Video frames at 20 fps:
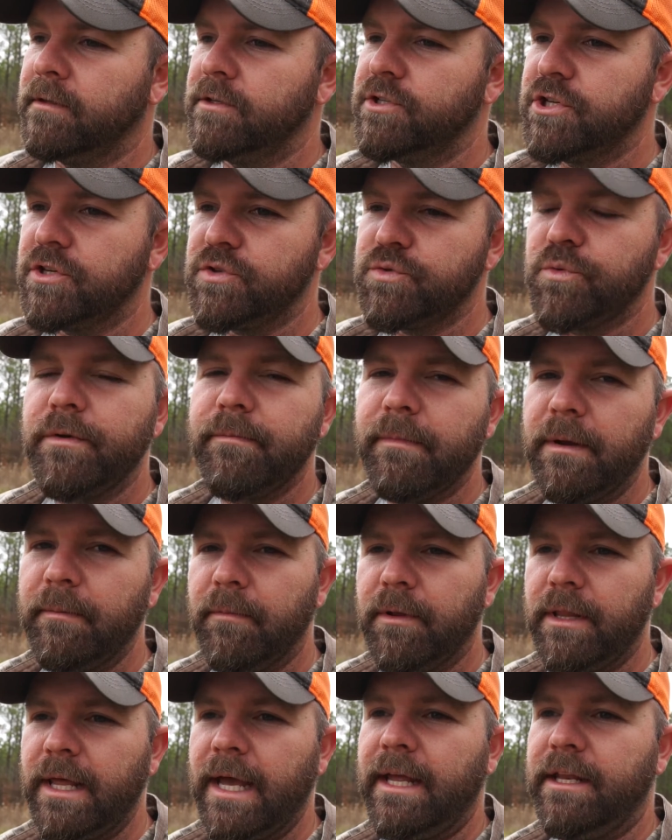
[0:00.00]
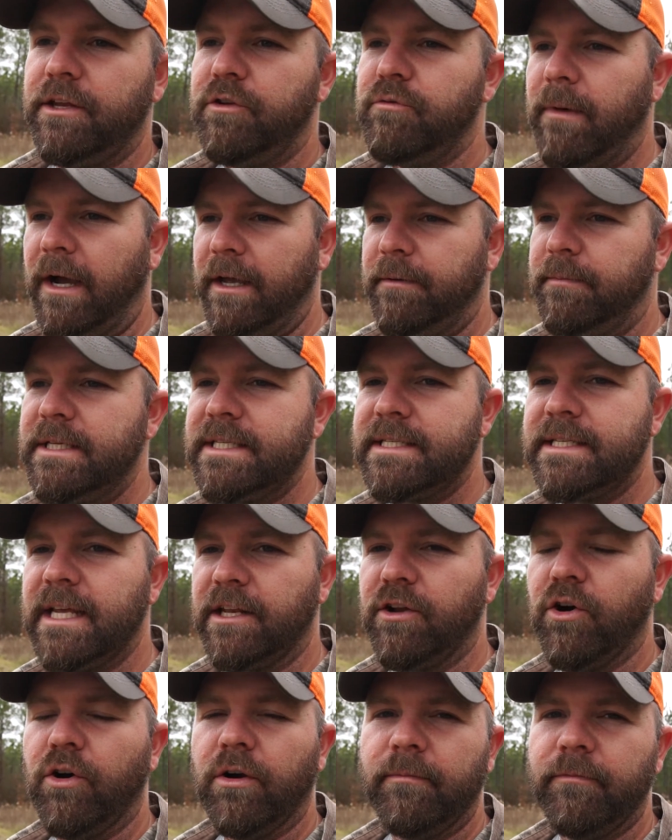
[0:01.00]
Just remember that you might be
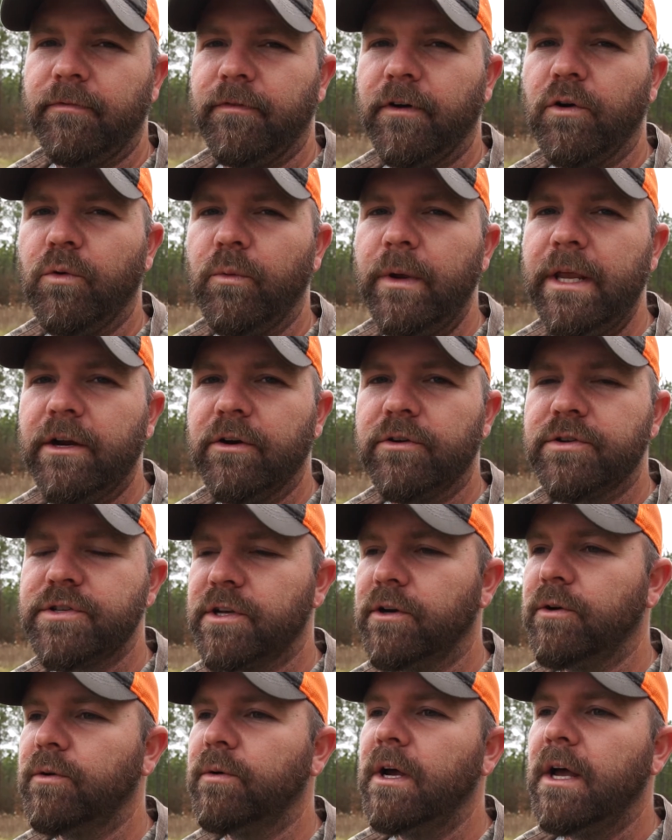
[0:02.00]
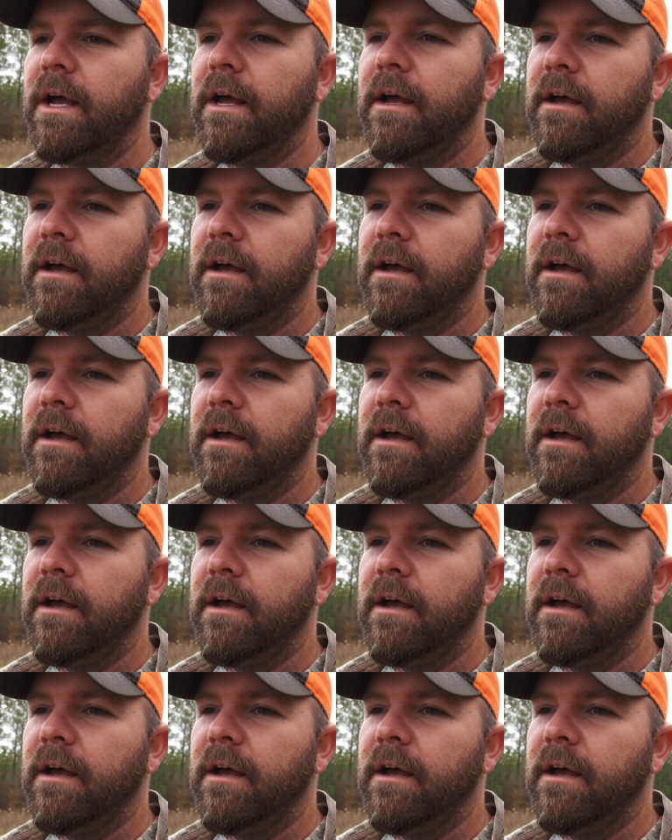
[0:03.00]
sitting on them for a week or so.